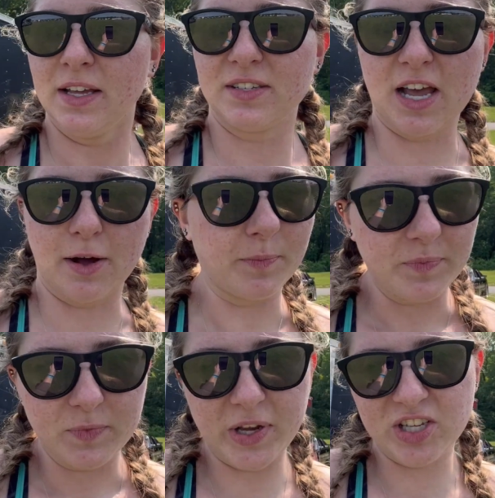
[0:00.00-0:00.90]
So
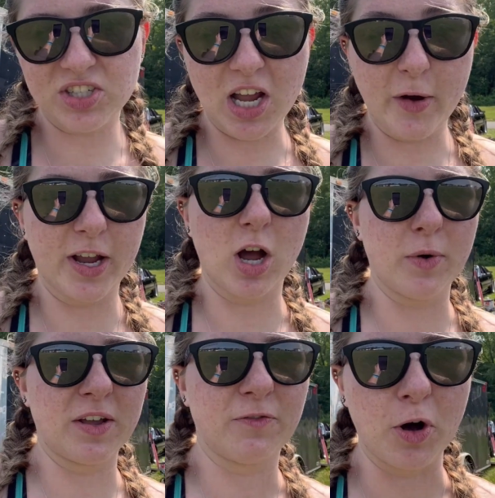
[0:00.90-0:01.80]
we just know it
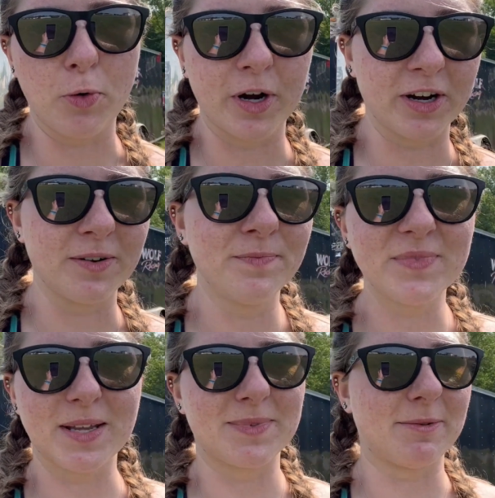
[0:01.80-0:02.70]
going forward.
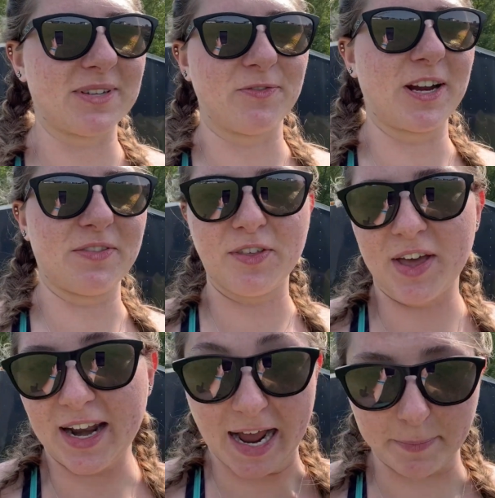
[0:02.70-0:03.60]
Sometimes I forget that
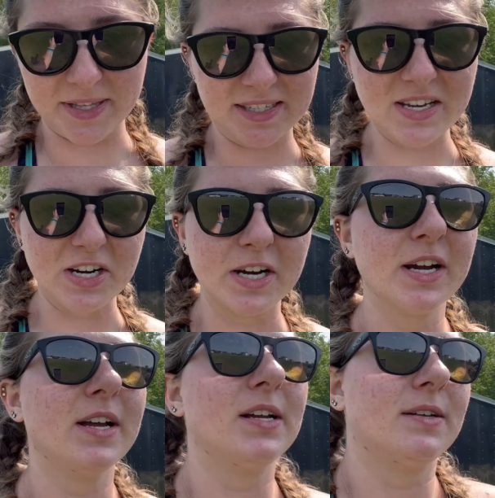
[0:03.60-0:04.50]
that happens here.
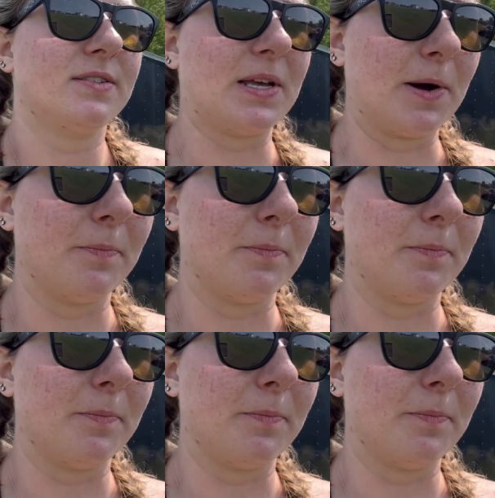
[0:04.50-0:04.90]
So